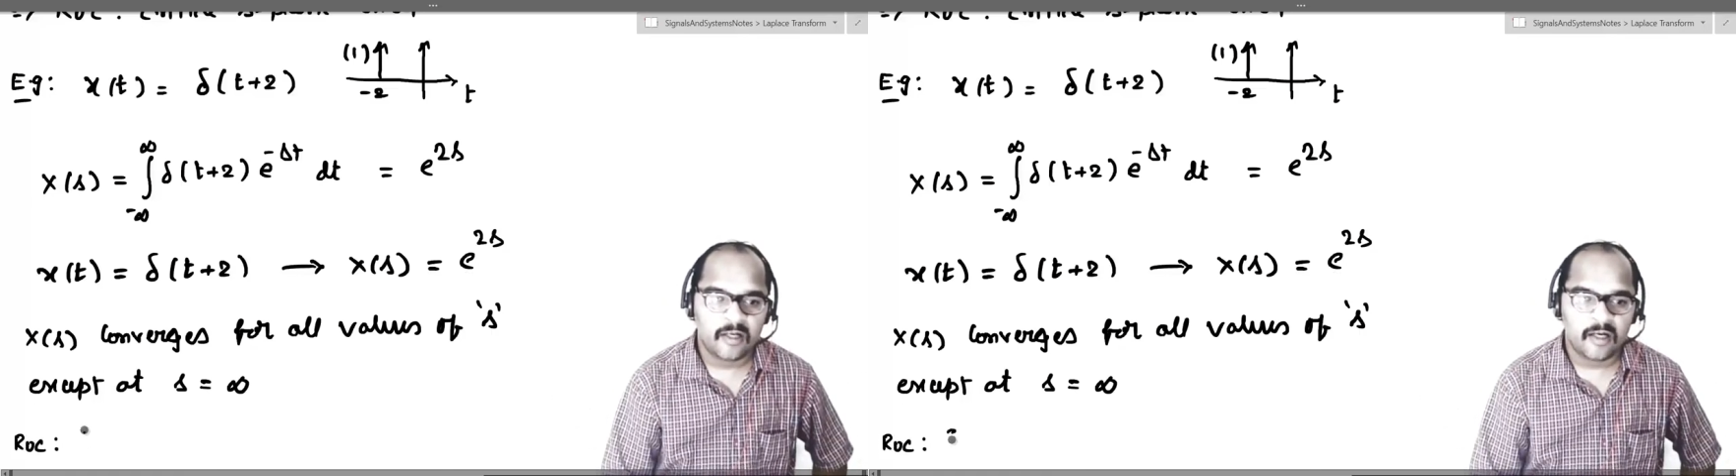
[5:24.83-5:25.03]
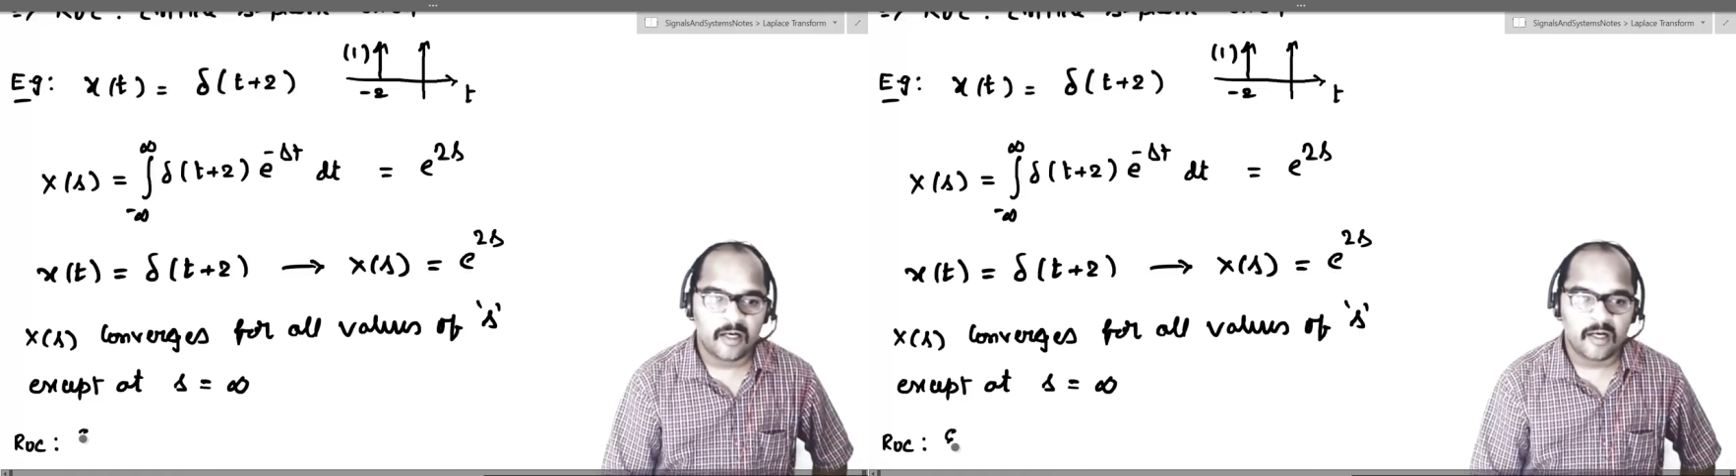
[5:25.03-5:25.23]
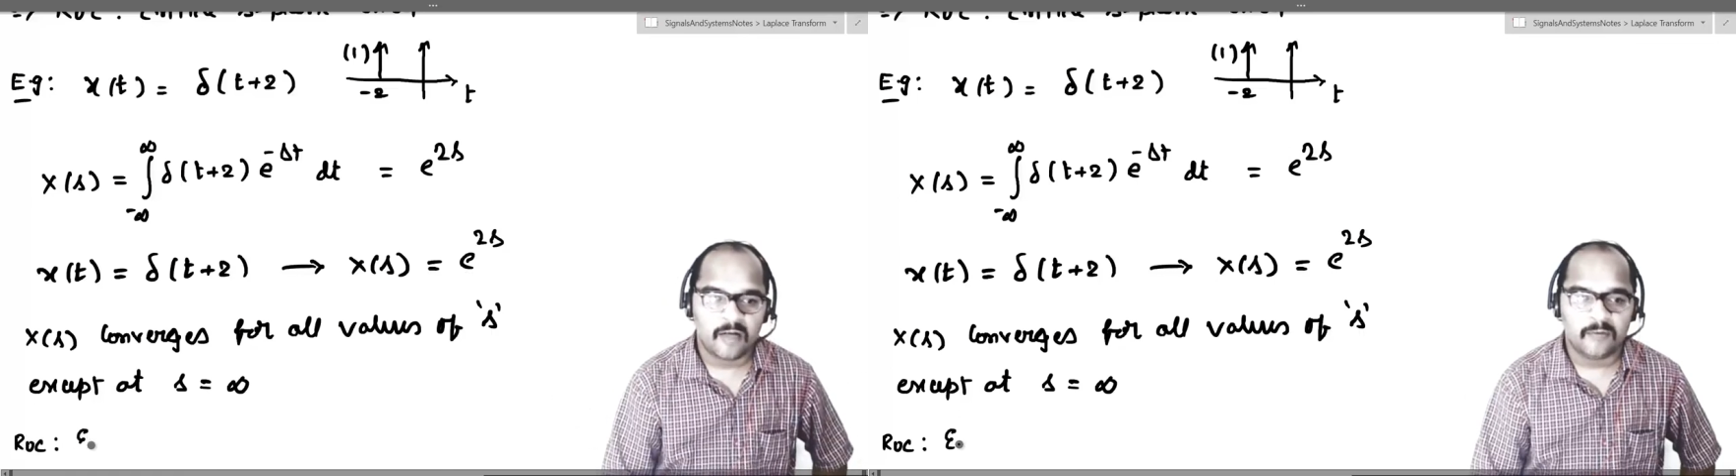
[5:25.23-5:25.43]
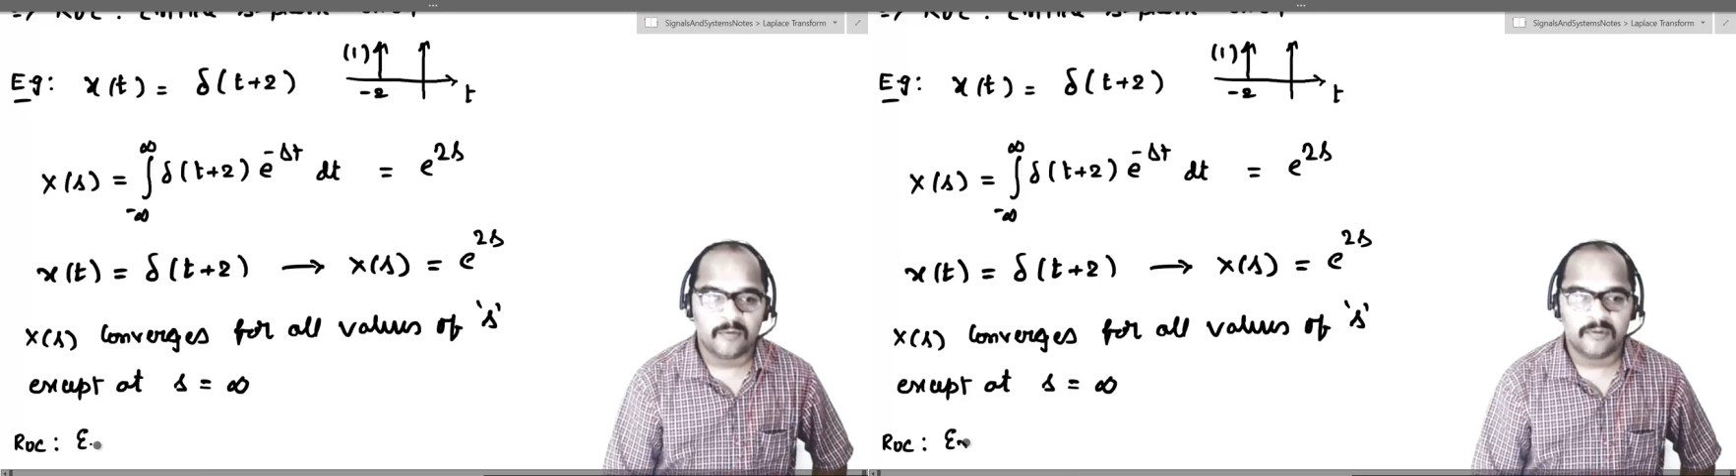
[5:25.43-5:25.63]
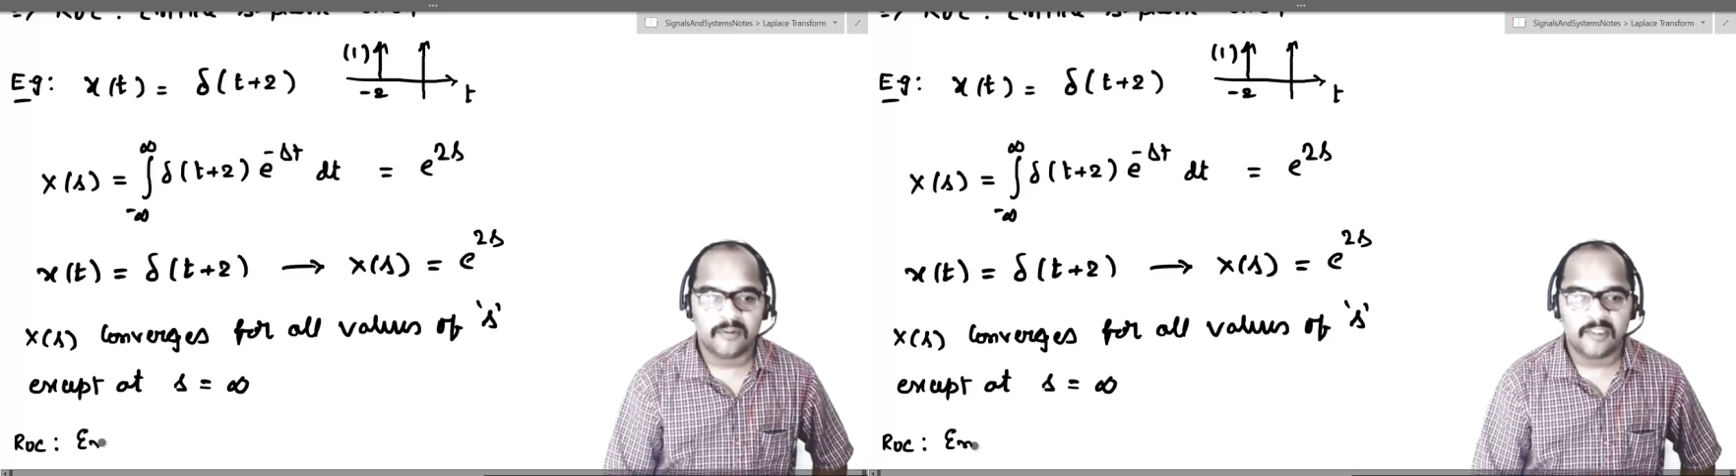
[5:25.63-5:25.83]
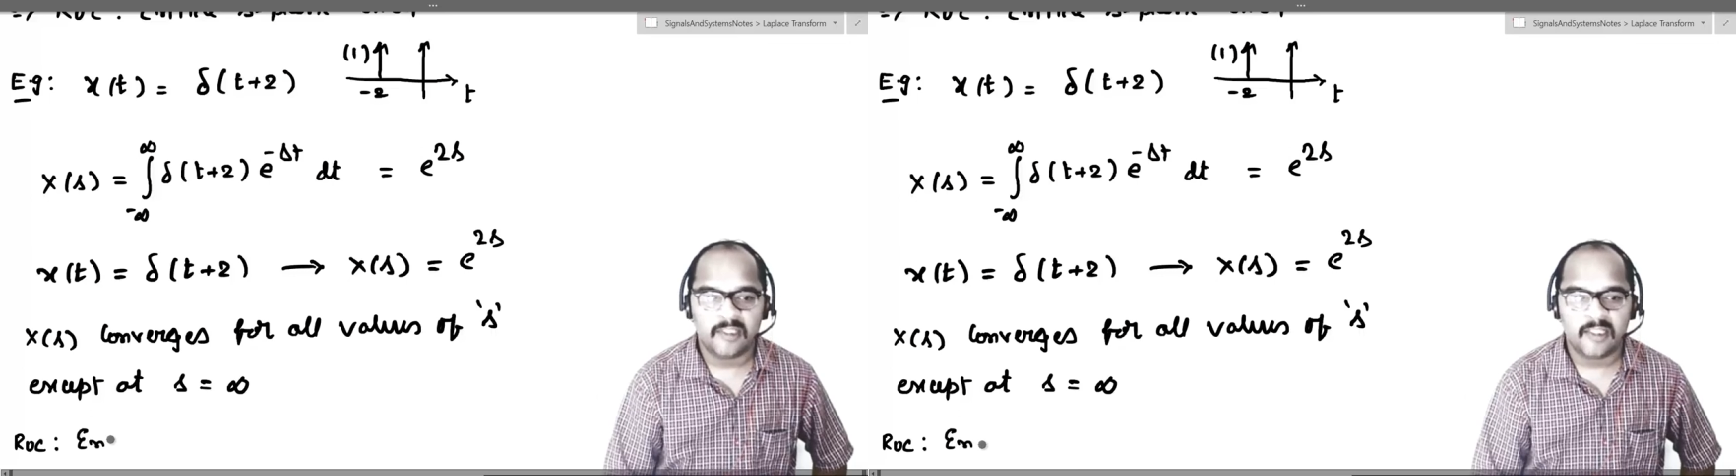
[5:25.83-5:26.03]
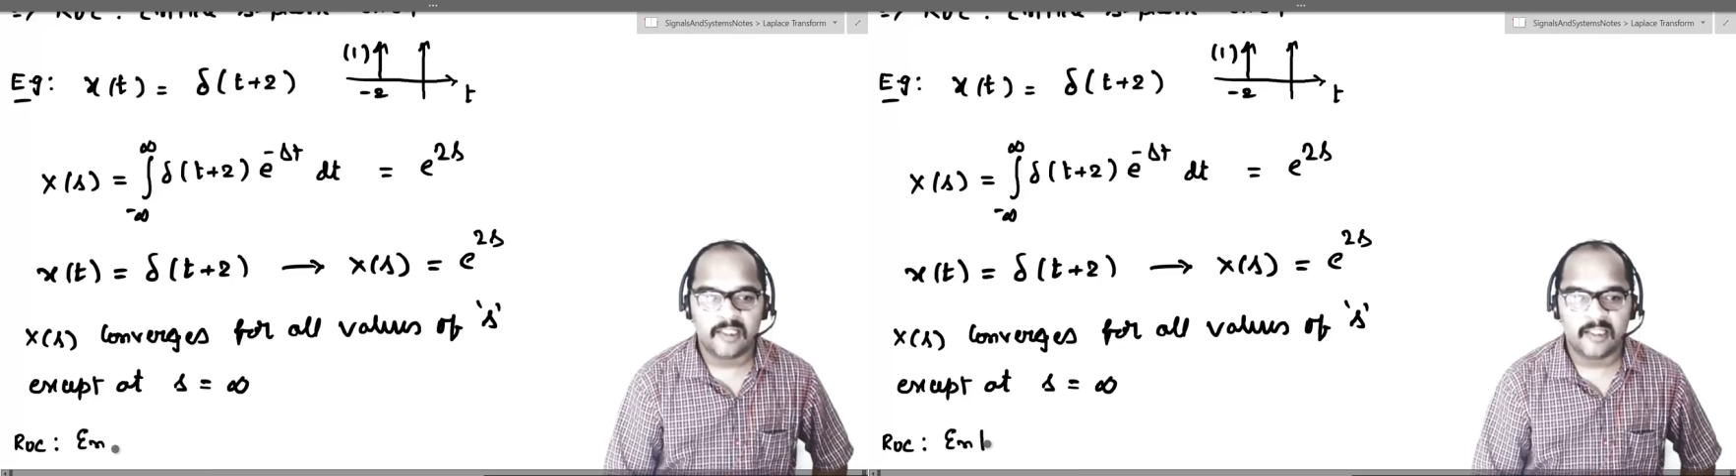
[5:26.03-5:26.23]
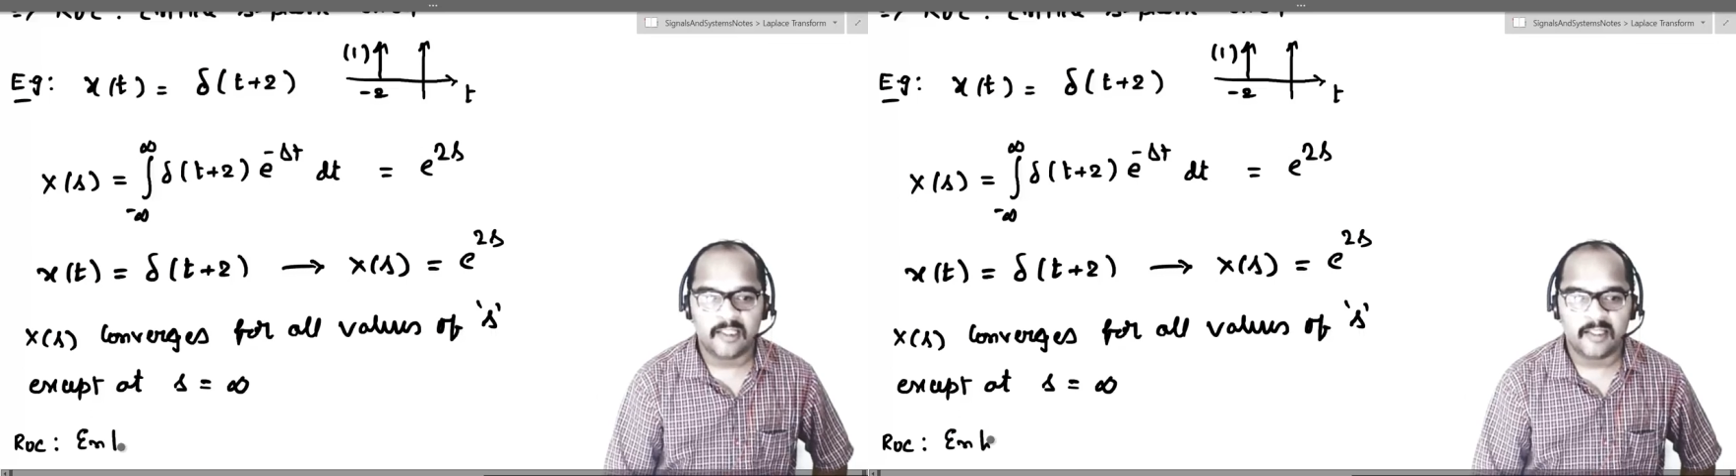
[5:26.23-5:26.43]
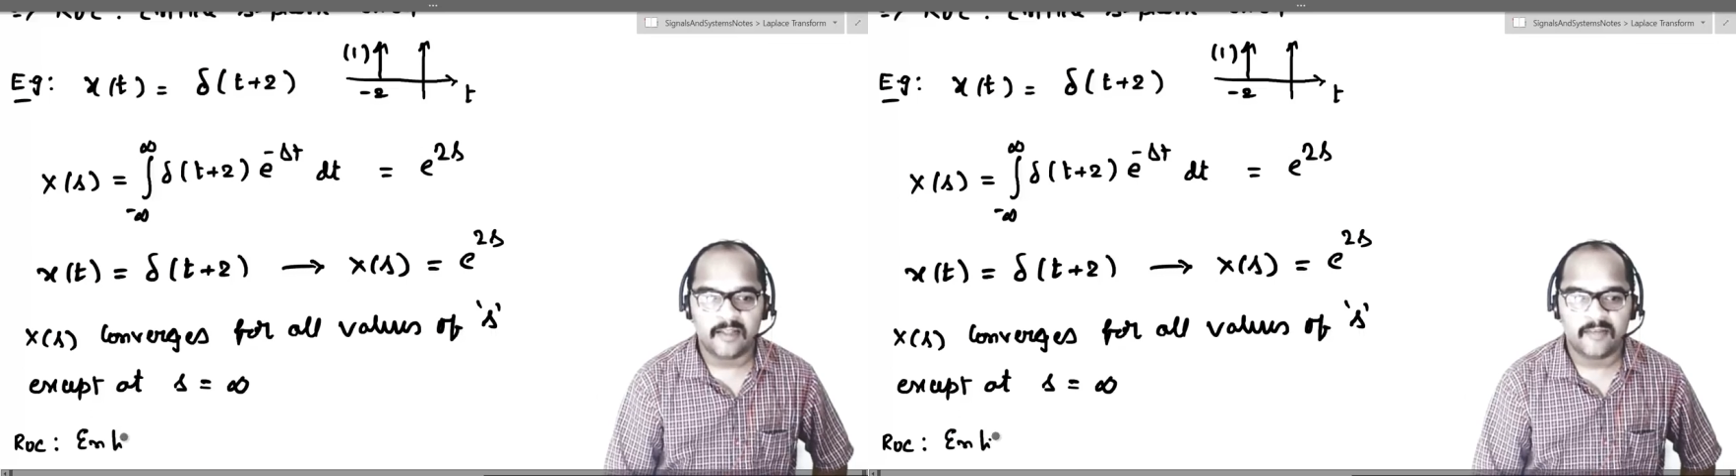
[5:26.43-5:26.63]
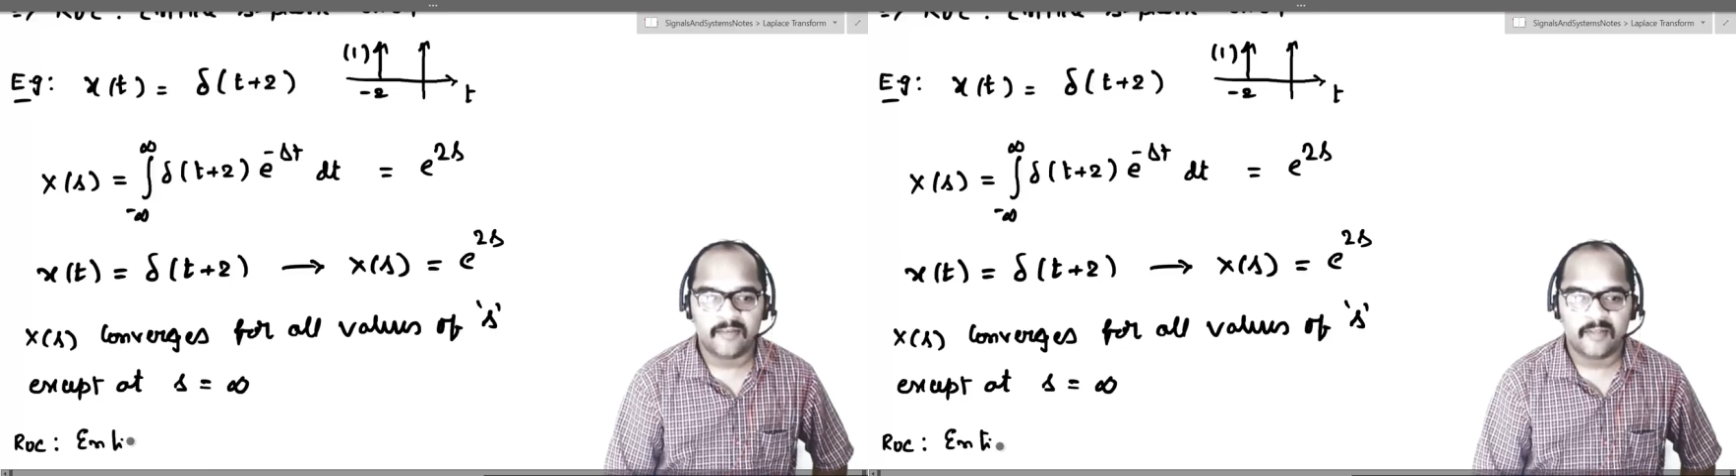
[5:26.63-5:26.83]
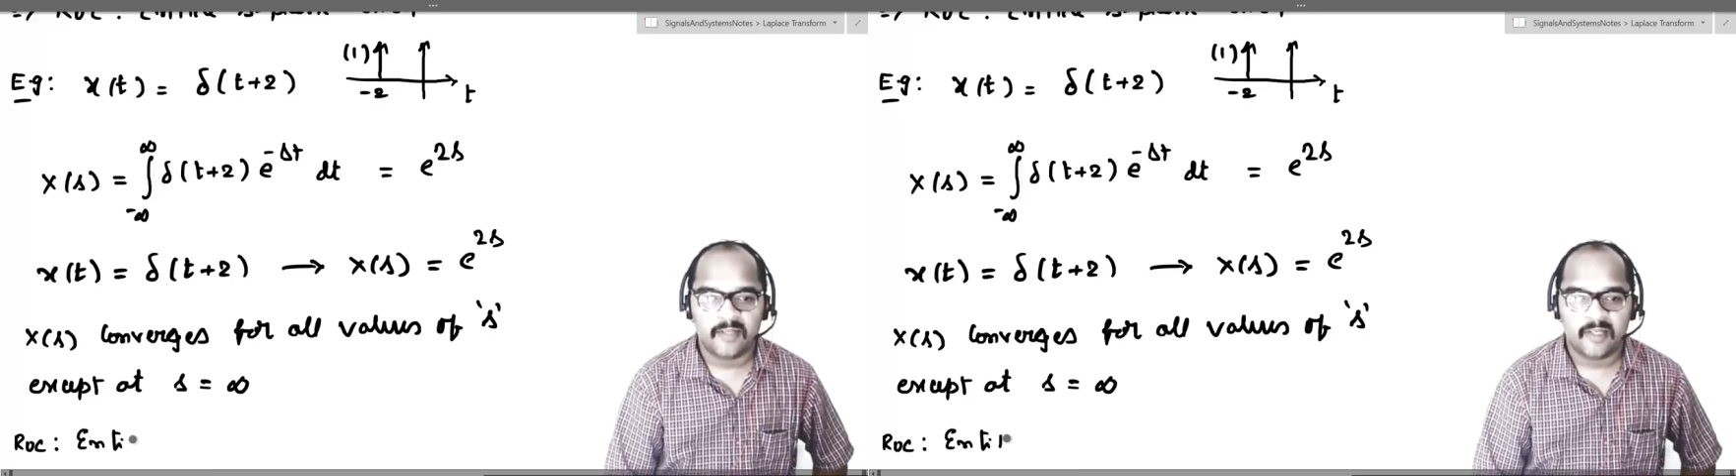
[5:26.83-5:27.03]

ROC is